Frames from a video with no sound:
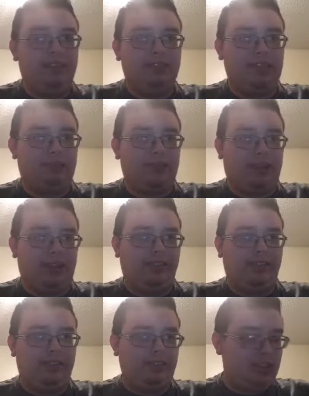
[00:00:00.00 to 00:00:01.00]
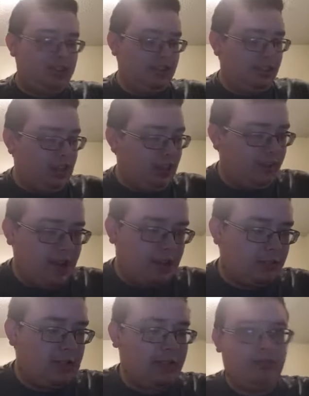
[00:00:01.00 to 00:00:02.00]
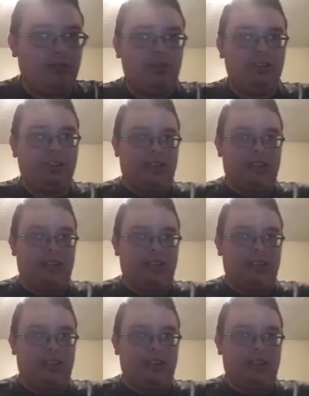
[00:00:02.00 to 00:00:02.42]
just because there is a lot of aspects to it